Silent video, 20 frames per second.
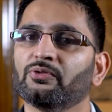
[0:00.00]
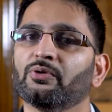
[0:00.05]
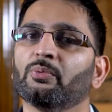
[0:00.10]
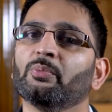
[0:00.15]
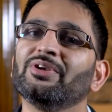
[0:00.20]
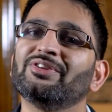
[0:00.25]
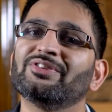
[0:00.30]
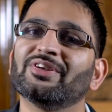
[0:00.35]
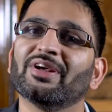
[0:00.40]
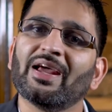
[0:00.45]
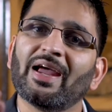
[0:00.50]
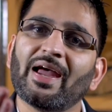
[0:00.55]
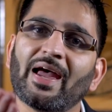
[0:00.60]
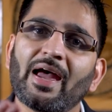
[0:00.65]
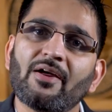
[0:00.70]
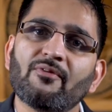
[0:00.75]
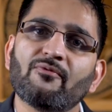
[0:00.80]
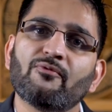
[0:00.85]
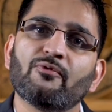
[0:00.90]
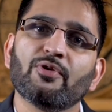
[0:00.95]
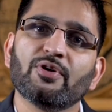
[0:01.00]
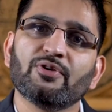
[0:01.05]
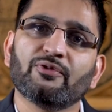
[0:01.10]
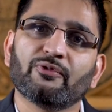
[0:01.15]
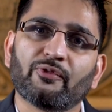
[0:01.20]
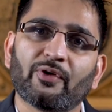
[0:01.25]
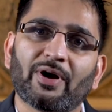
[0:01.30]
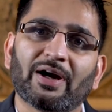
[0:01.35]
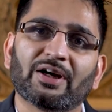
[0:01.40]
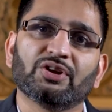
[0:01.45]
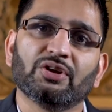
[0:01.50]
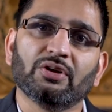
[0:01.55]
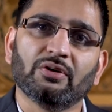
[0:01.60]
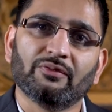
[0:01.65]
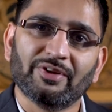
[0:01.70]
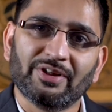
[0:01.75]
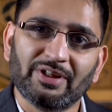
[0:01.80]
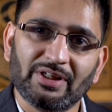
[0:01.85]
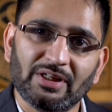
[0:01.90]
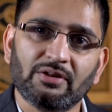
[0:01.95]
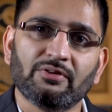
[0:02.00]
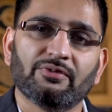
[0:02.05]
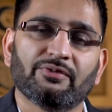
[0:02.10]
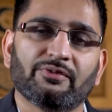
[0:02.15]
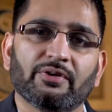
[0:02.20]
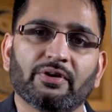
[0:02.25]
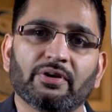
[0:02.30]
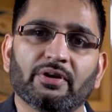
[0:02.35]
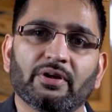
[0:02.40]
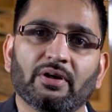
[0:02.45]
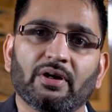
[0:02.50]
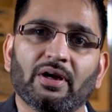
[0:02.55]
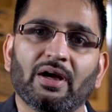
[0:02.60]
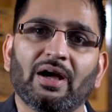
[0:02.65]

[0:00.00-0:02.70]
And we said every fraction of an infinite